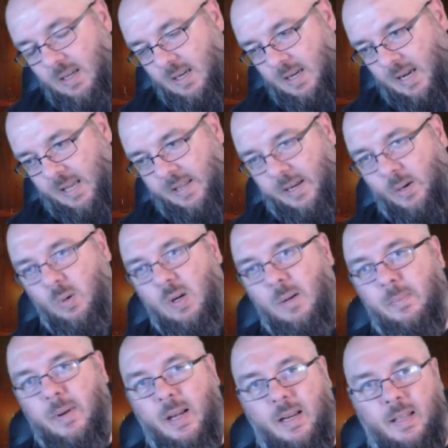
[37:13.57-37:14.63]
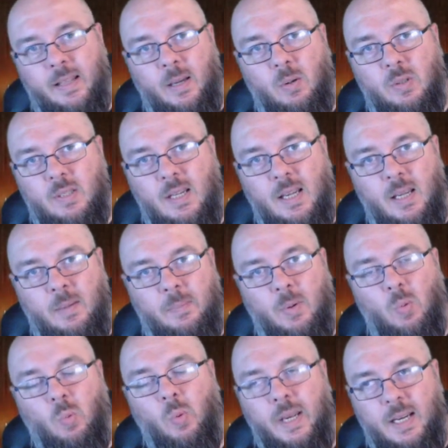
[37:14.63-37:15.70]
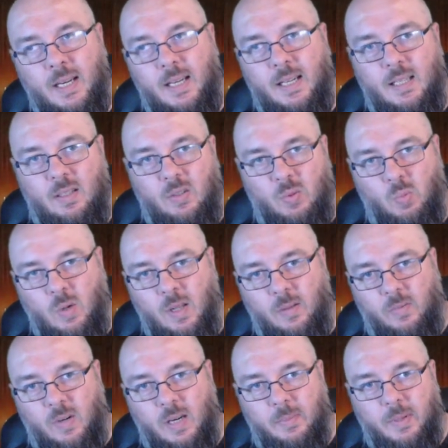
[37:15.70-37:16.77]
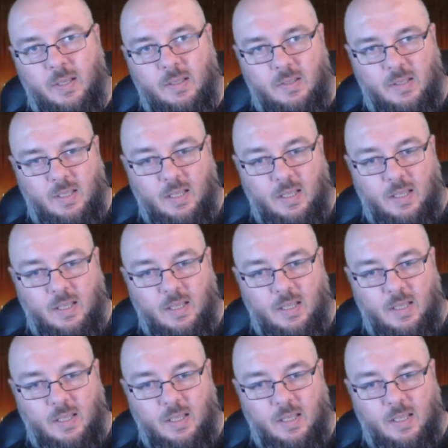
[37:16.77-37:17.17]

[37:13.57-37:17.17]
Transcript: And they will come back and they'll say, but we need it as well for A, B, and C.